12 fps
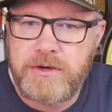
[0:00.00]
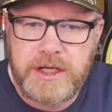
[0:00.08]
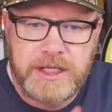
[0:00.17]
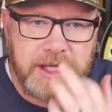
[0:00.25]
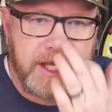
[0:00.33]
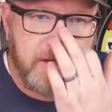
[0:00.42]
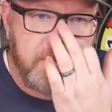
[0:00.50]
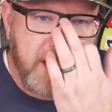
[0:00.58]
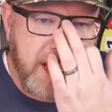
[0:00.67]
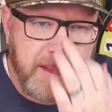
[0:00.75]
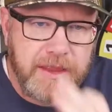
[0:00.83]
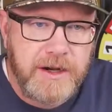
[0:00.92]
rig kit,
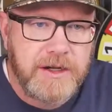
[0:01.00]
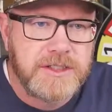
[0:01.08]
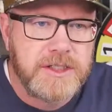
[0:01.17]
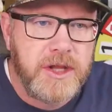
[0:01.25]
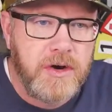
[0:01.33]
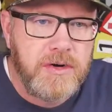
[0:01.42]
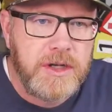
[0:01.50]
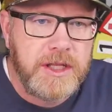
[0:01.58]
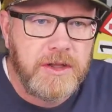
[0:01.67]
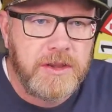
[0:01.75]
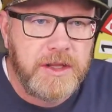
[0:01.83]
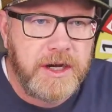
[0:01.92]
man. There is no
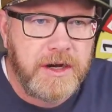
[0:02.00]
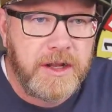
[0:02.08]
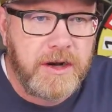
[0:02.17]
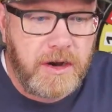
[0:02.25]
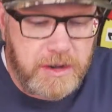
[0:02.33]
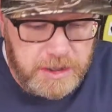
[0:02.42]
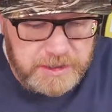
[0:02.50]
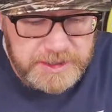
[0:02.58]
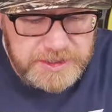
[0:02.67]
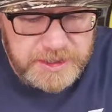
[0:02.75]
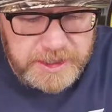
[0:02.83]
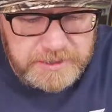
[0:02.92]
deal there at all,
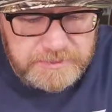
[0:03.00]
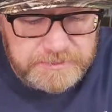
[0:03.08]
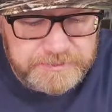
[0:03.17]
is there?